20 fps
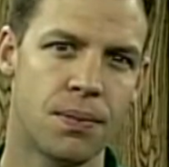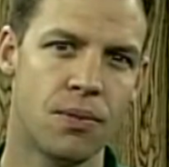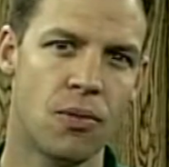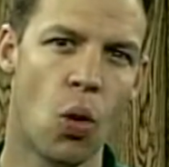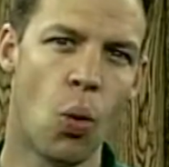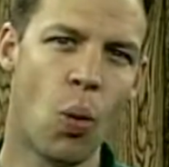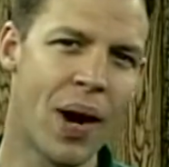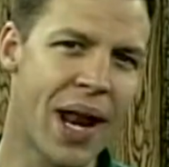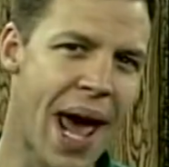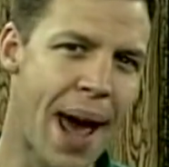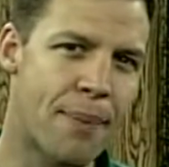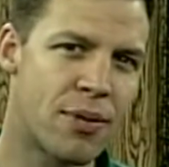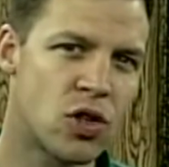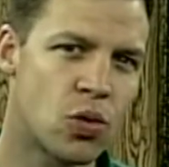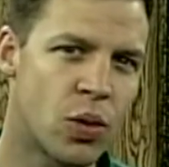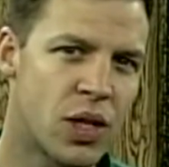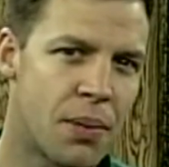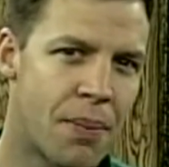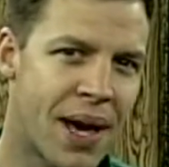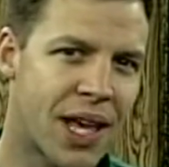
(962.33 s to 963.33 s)
What happens
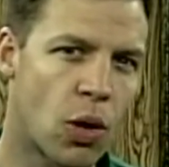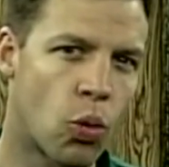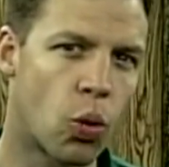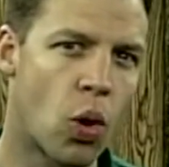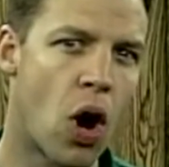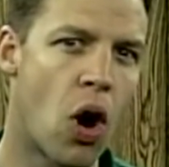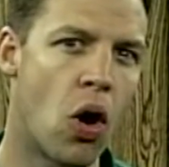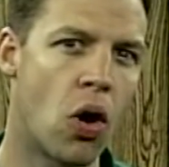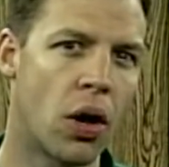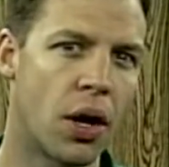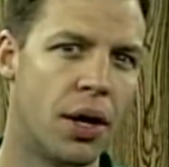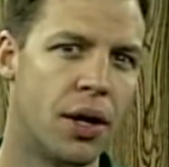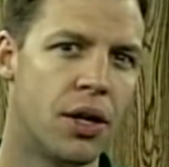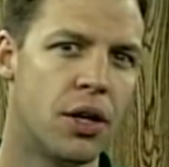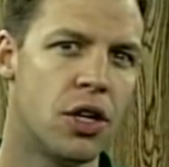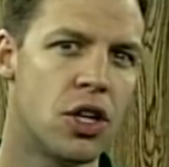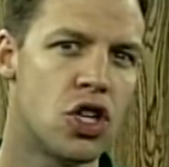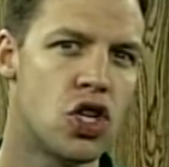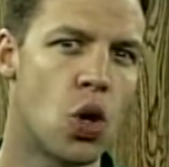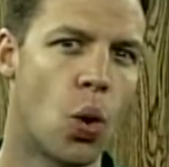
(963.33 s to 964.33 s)
when you make a wrong
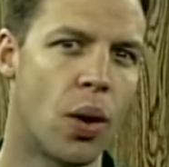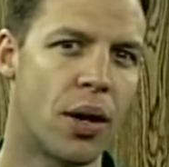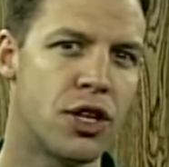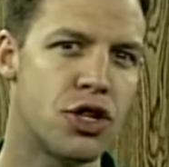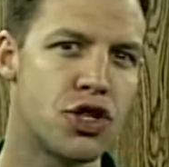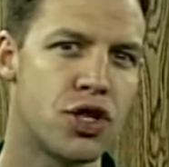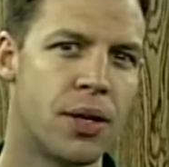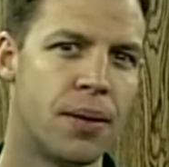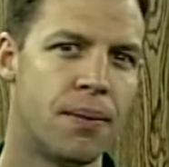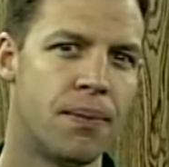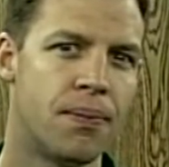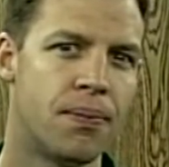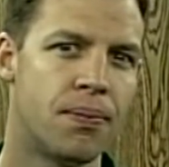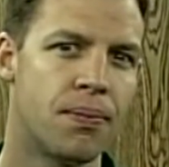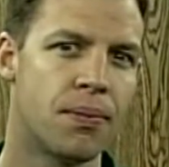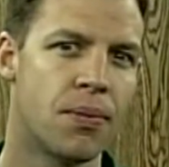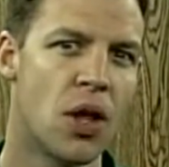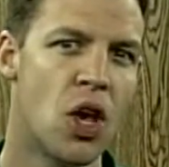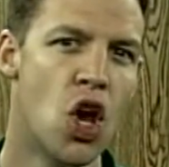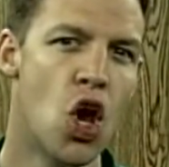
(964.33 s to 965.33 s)
choice?
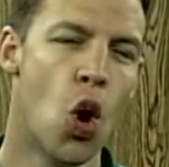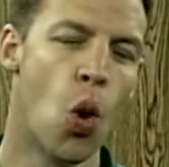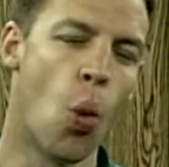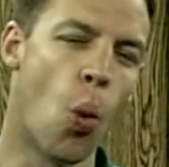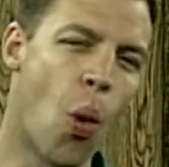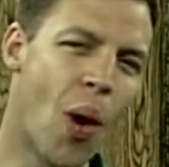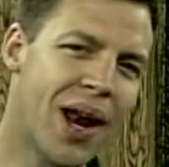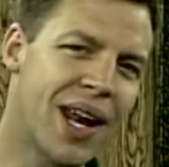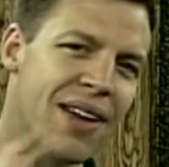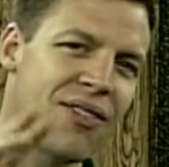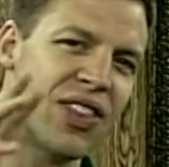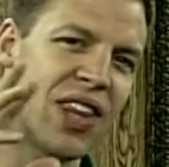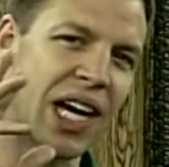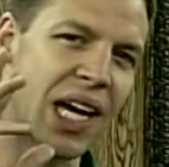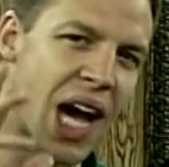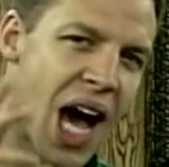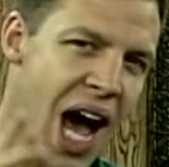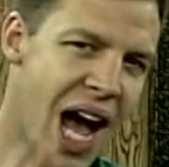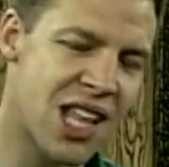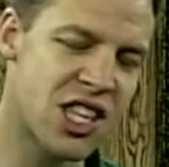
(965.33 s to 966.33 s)
What if the
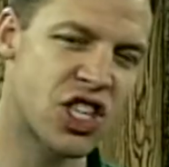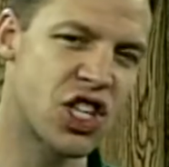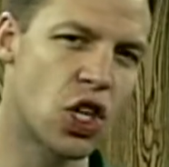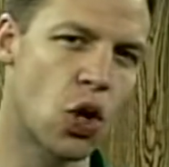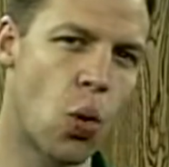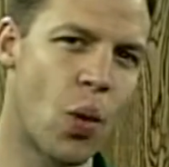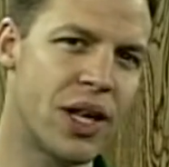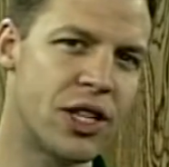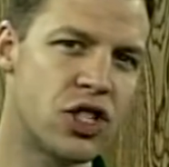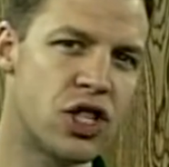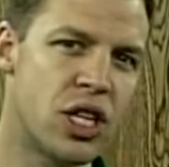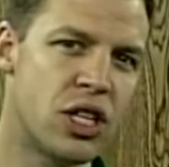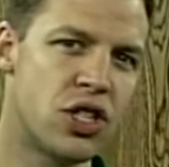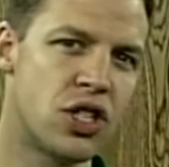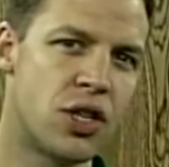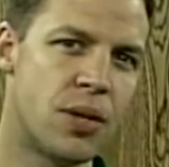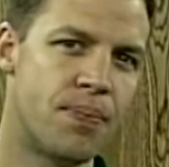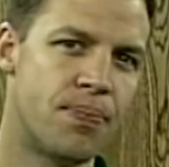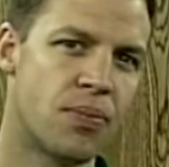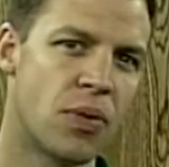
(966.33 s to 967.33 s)
consequences
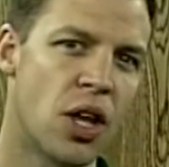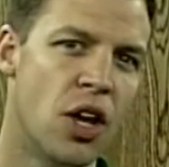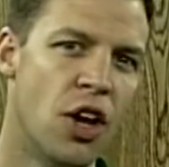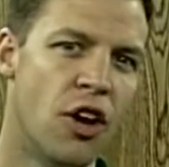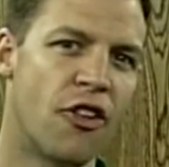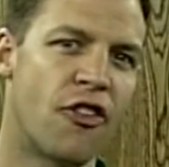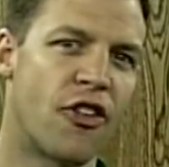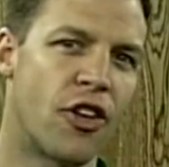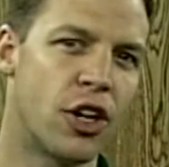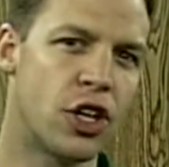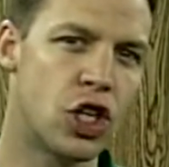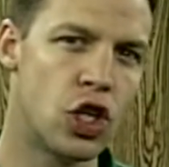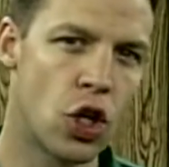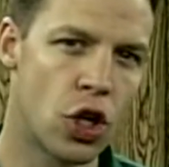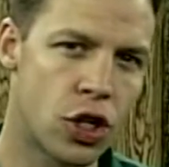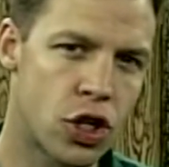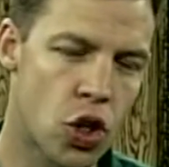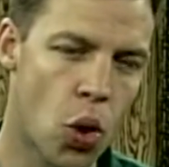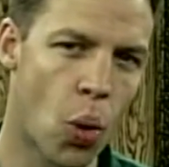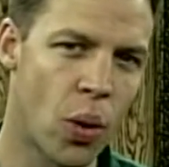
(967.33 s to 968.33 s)
for your
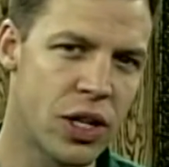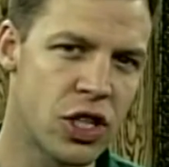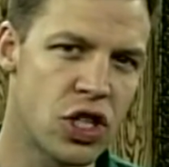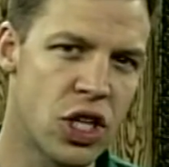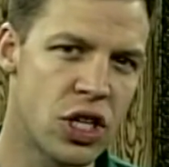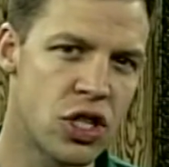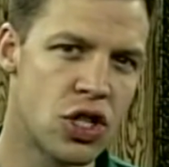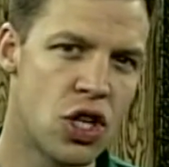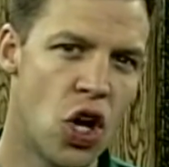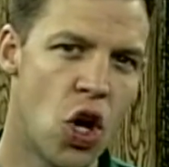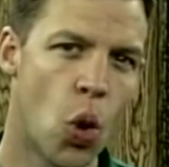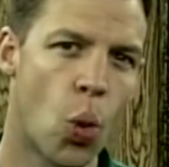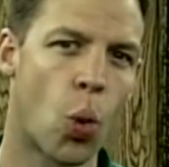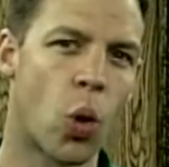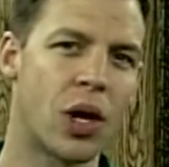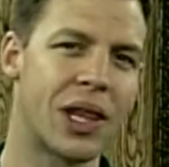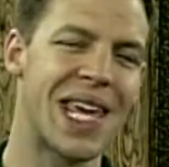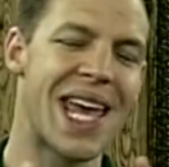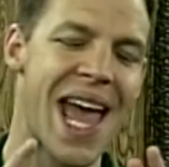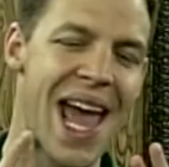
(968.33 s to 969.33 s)
choices were
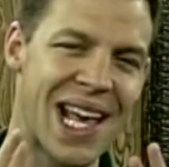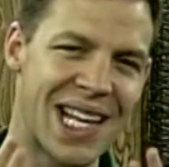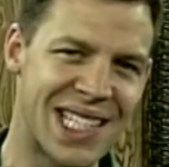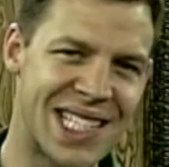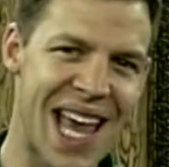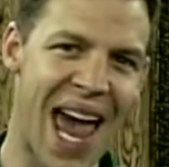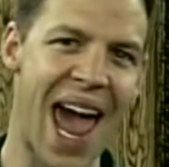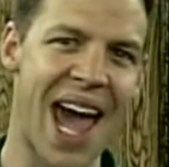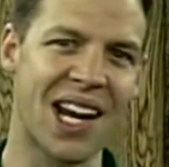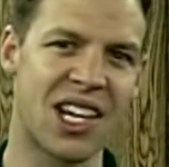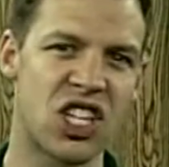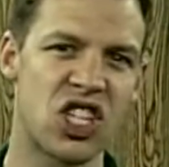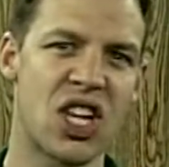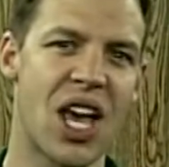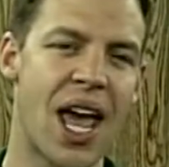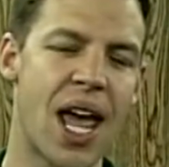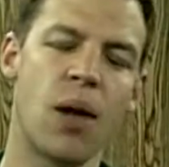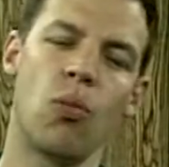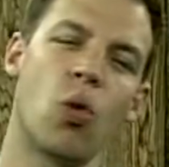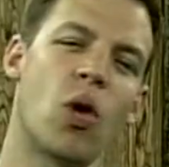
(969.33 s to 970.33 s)
the exact
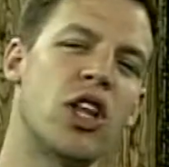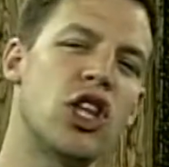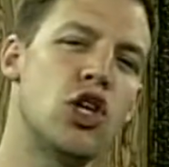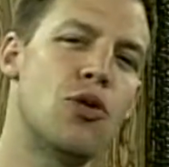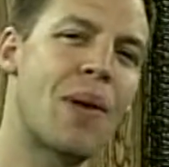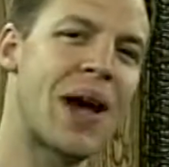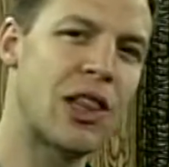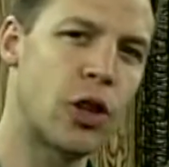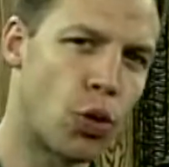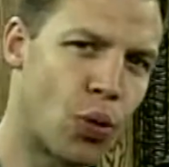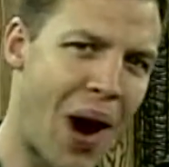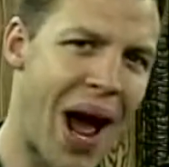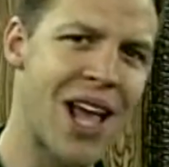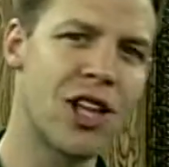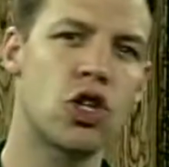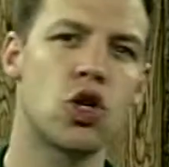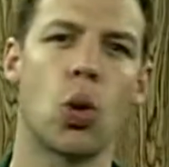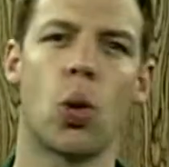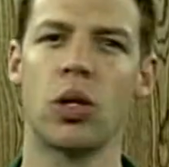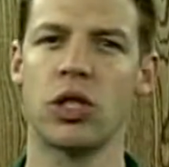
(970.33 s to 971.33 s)
same whether you made the right
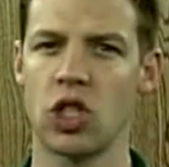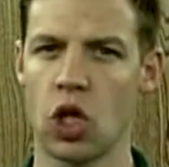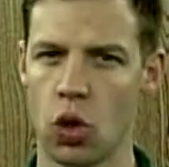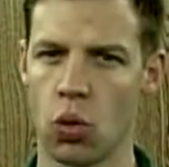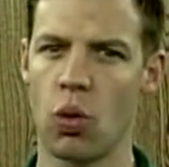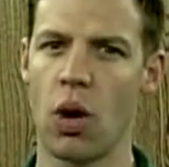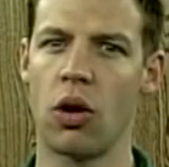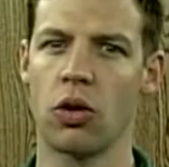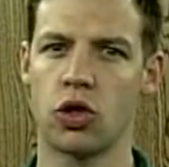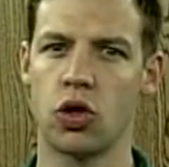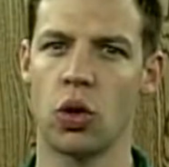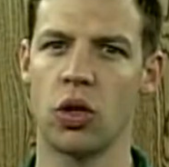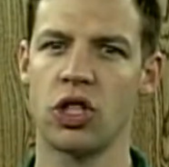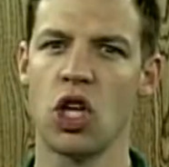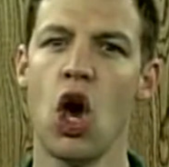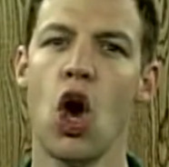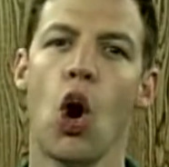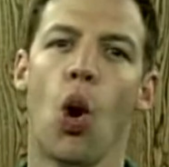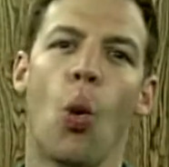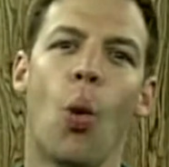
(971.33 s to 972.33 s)
choice or the wrong choice?
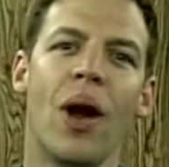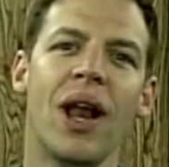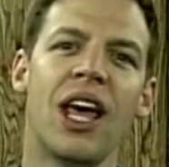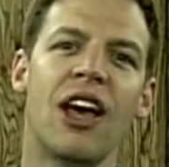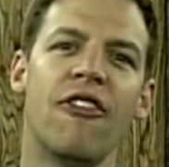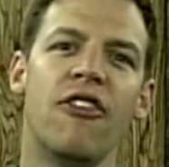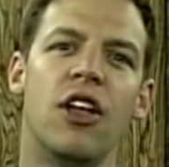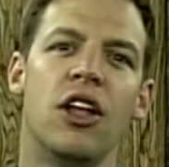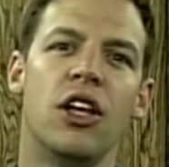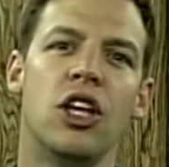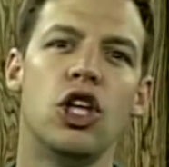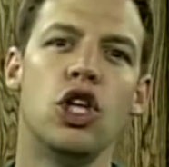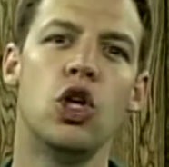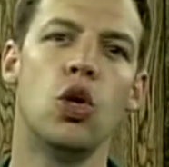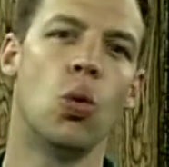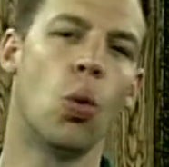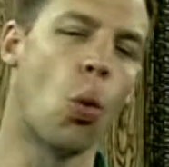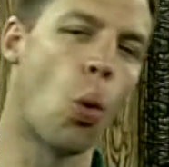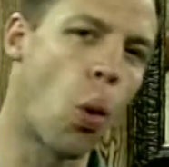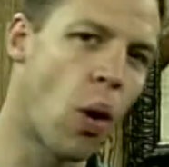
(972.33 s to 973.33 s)
What if you
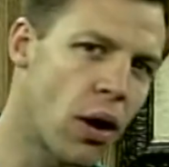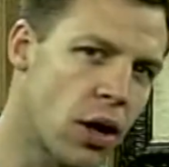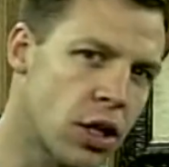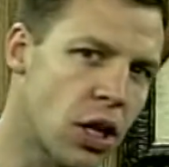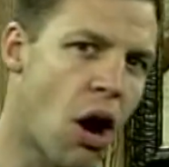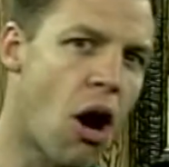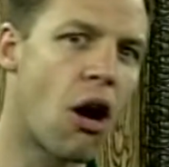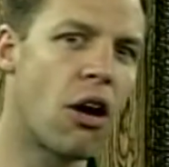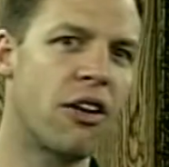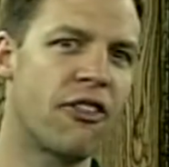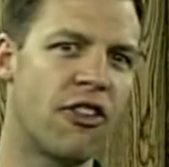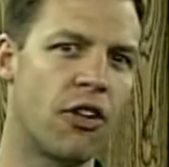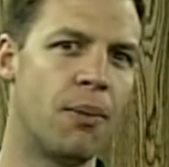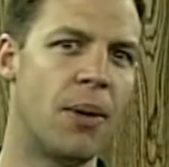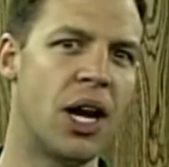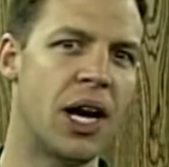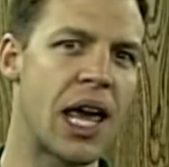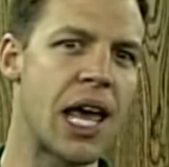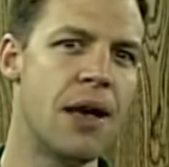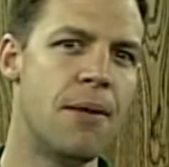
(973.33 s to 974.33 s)
worked hard for
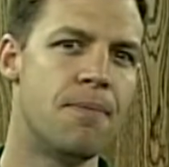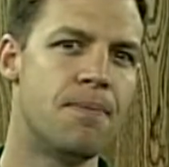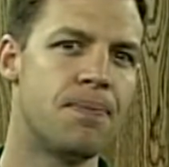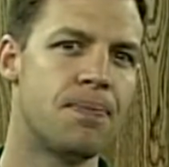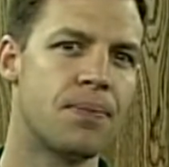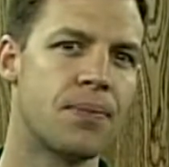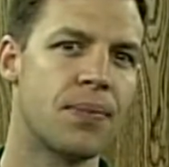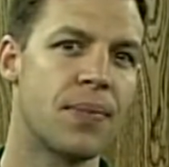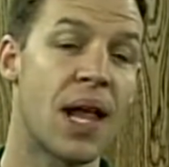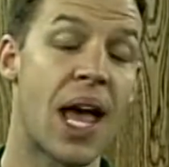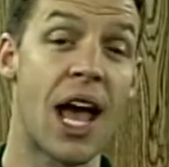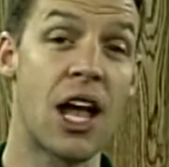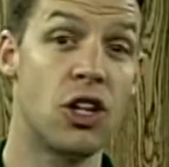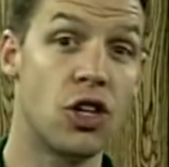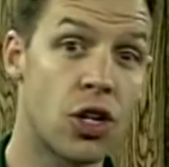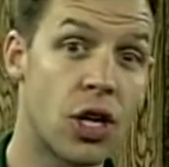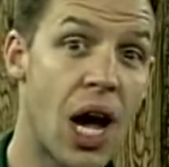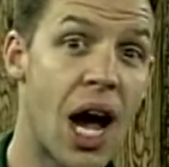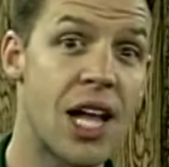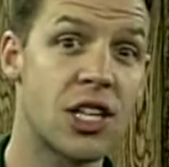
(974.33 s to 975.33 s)
money and your
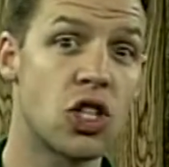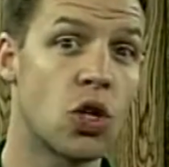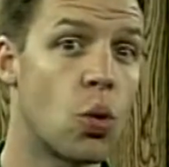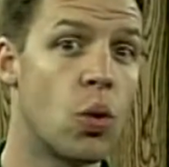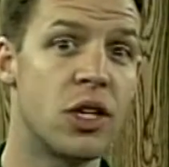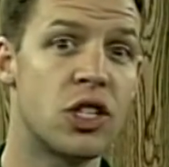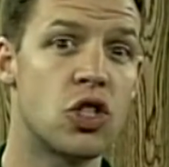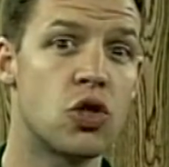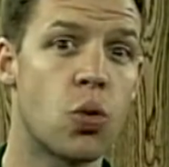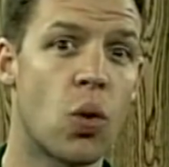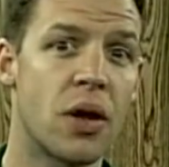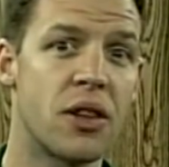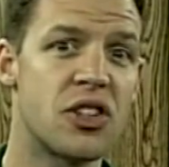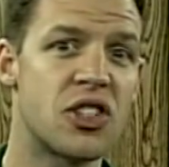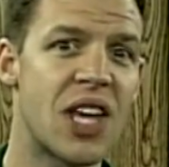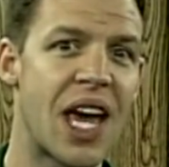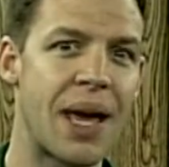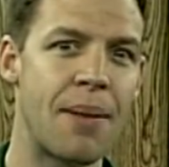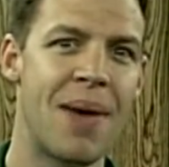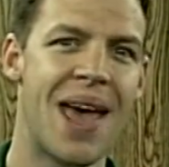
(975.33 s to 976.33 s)
consequences were the
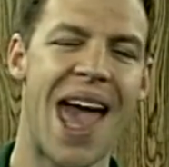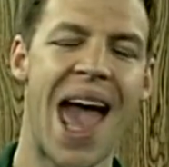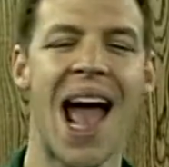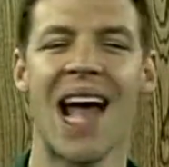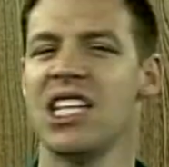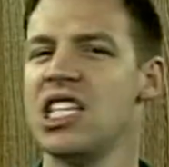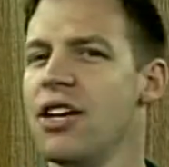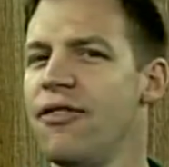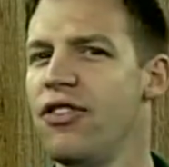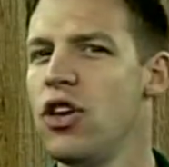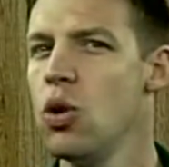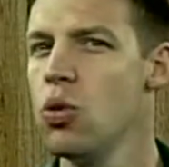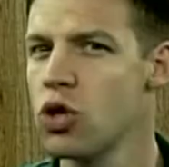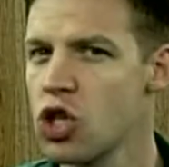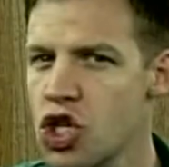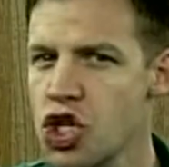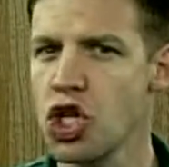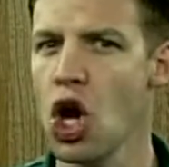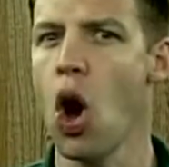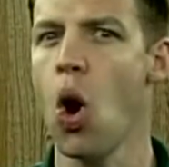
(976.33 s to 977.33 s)
same as if you
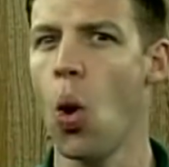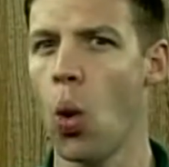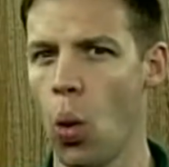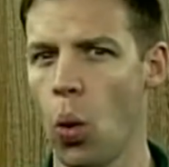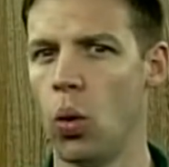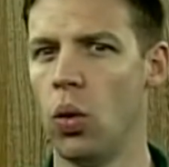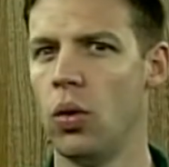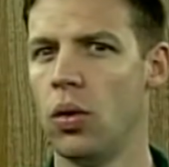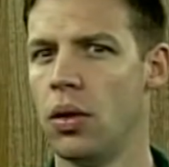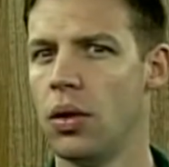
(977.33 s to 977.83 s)
stole